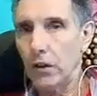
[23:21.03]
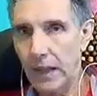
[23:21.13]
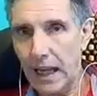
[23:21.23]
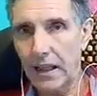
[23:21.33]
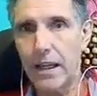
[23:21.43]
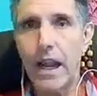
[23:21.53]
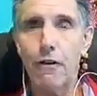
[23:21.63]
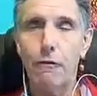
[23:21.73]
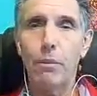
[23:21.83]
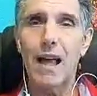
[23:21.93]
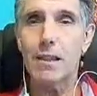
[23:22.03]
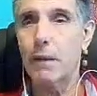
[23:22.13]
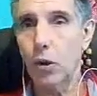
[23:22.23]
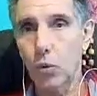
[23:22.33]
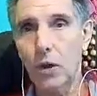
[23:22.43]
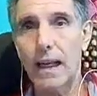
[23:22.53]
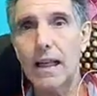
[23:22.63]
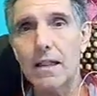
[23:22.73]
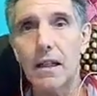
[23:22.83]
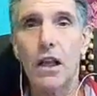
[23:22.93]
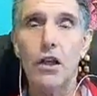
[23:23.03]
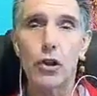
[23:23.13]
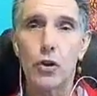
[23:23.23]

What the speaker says: not enough plasma to cleanse it,